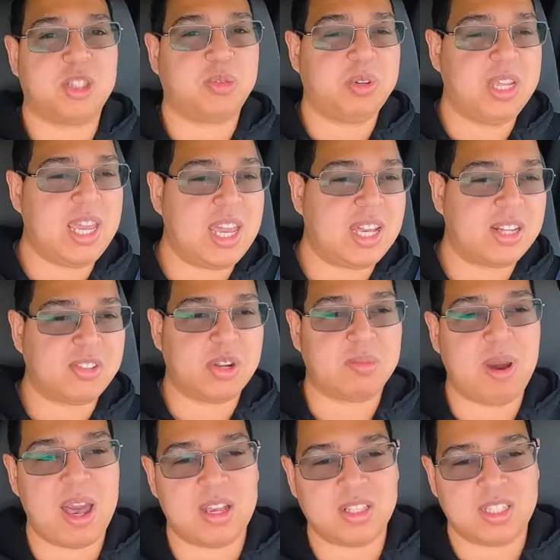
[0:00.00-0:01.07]
2,800
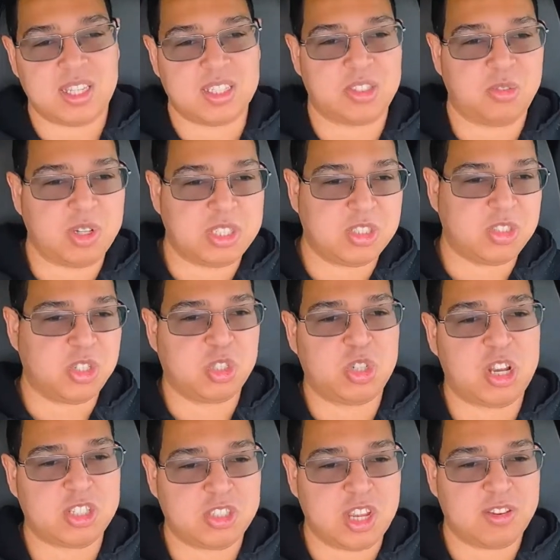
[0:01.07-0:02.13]
miles as a regional
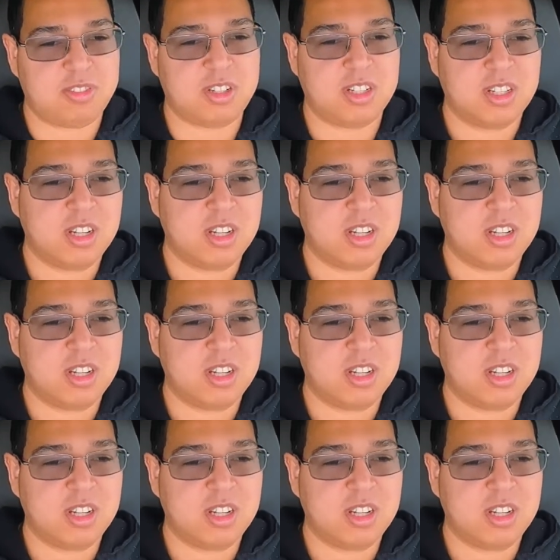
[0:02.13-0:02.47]
truck driver,